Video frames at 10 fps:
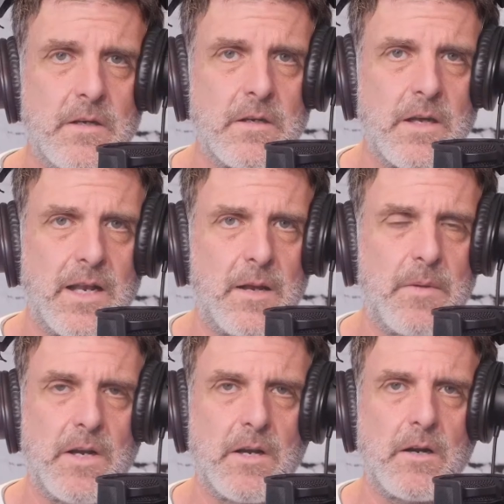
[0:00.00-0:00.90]
and I'm
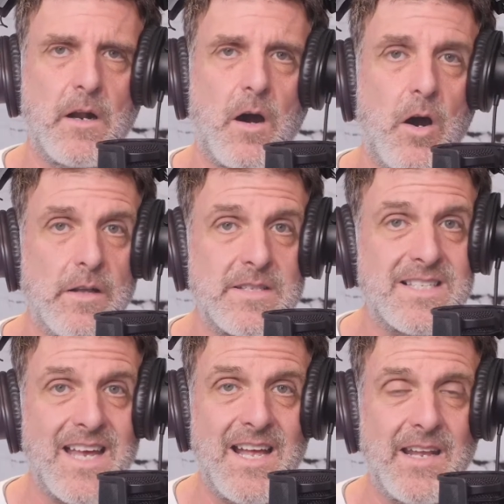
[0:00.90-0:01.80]
here on
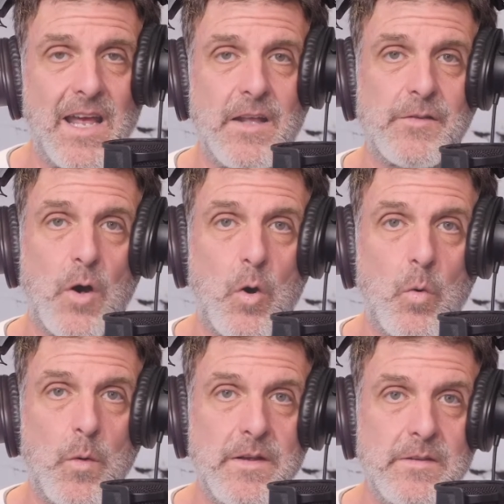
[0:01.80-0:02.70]
set, as
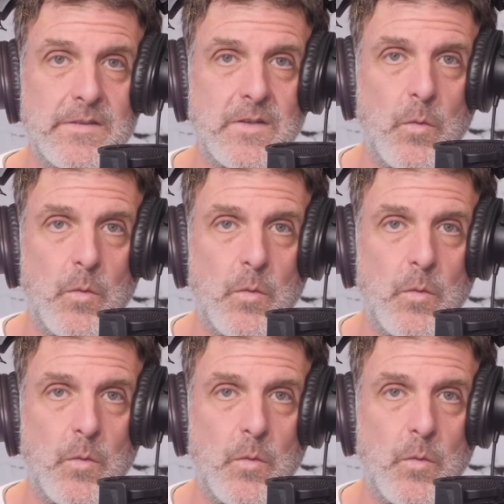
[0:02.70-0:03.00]
always,